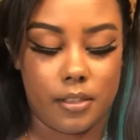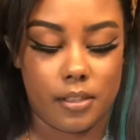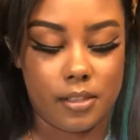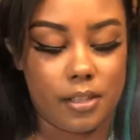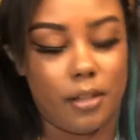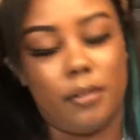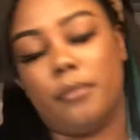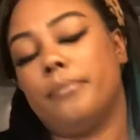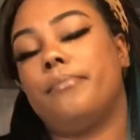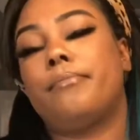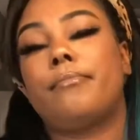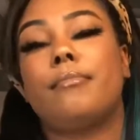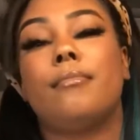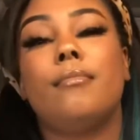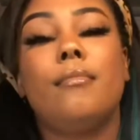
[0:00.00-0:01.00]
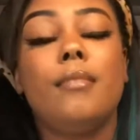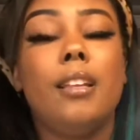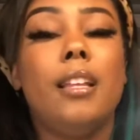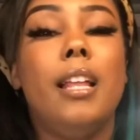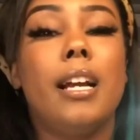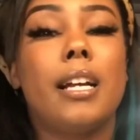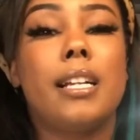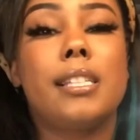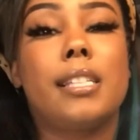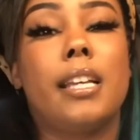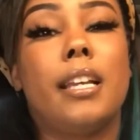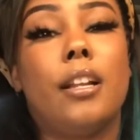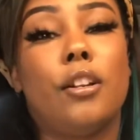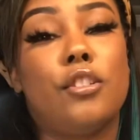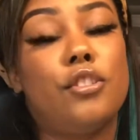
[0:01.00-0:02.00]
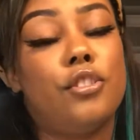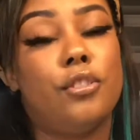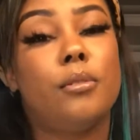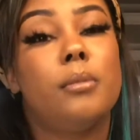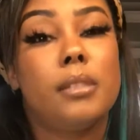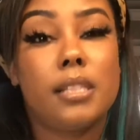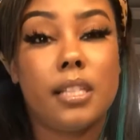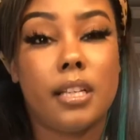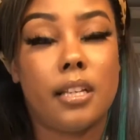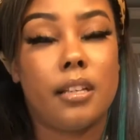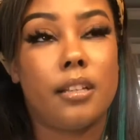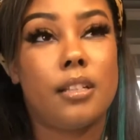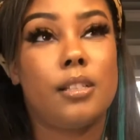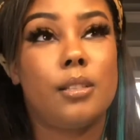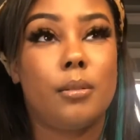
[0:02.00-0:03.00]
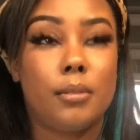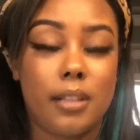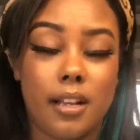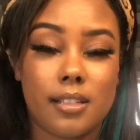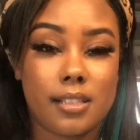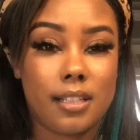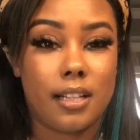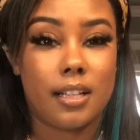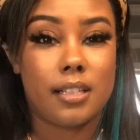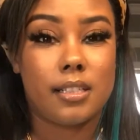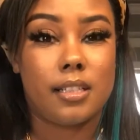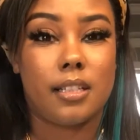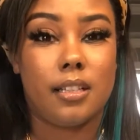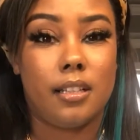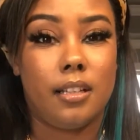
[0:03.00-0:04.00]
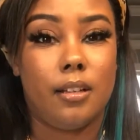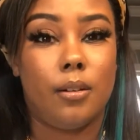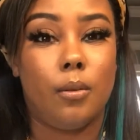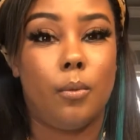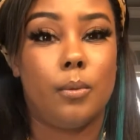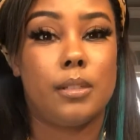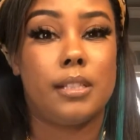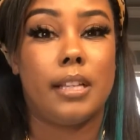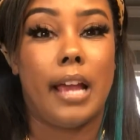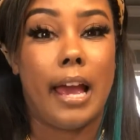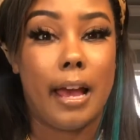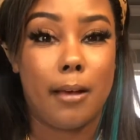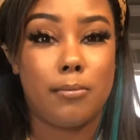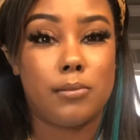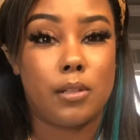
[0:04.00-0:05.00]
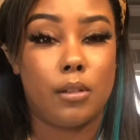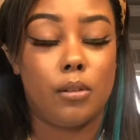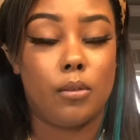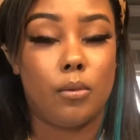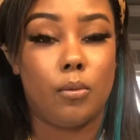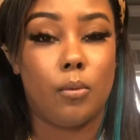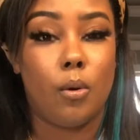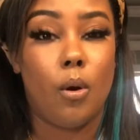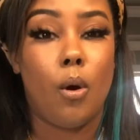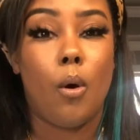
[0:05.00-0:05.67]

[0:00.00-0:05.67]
So like I said, on June tenth, two thousand nineteen was the absolute